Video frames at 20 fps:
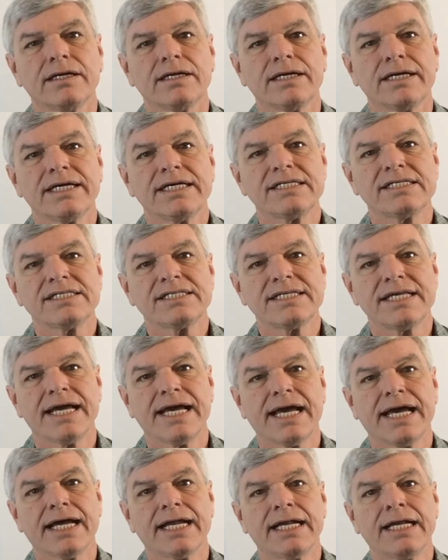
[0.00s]
is
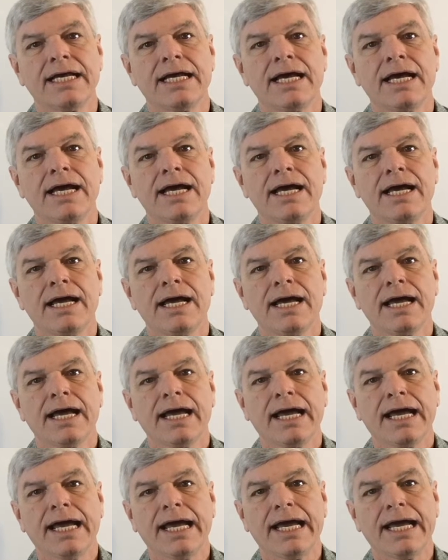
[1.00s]
10,
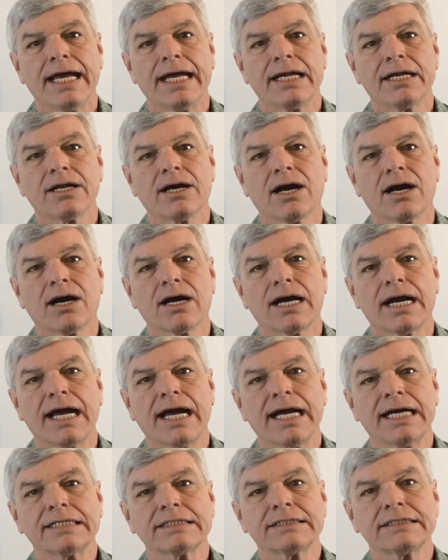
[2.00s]
and our
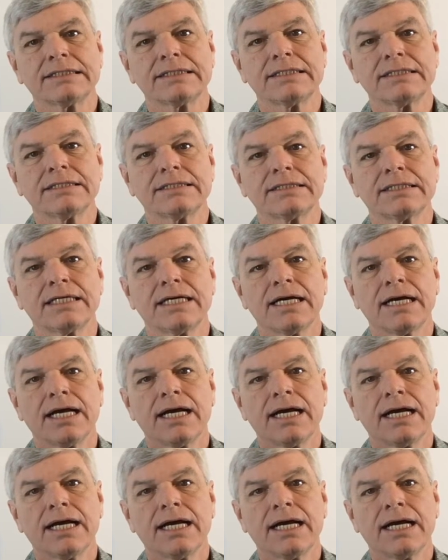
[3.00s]
x's